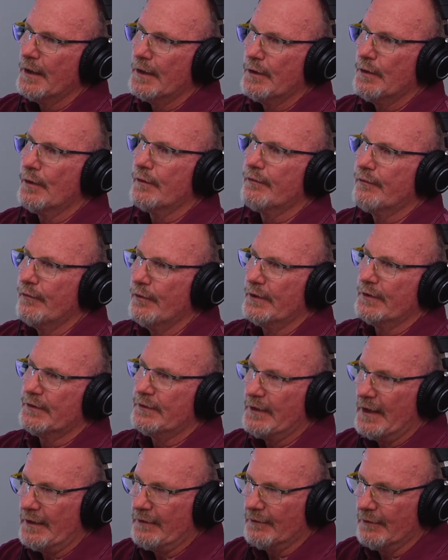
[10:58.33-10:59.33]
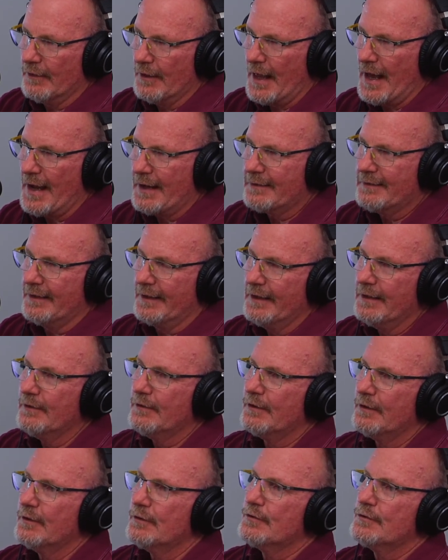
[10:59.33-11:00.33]
your foot stays locked
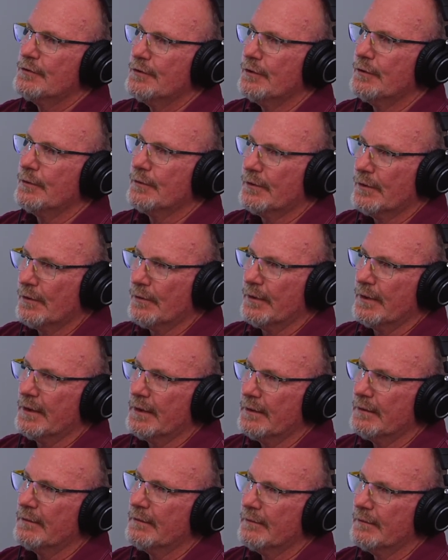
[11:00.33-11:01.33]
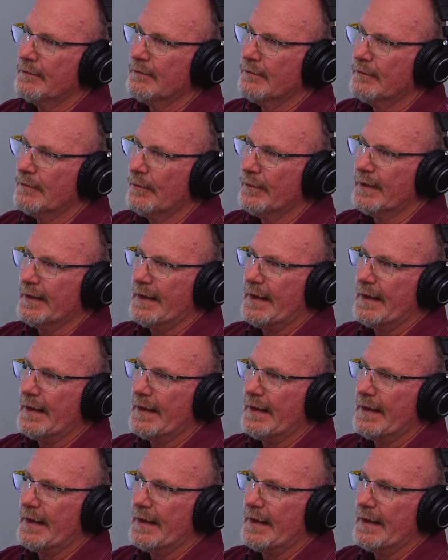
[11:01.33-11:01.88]
into the shoe during an